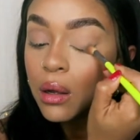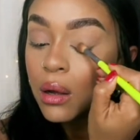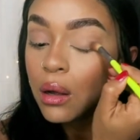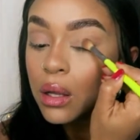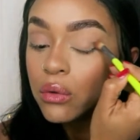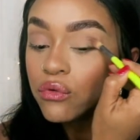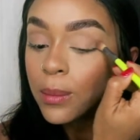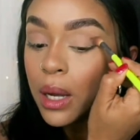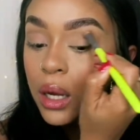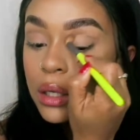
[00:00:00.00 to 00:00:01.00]
All over
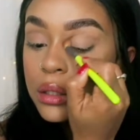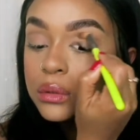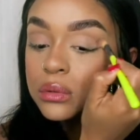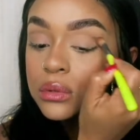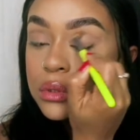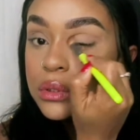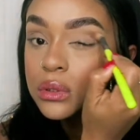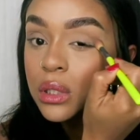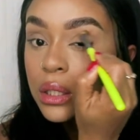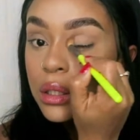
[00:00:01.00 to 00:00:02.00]
my eyelids,
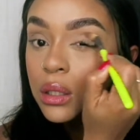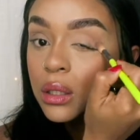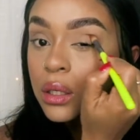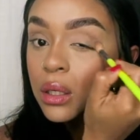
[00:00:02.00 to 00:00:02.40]
just set it.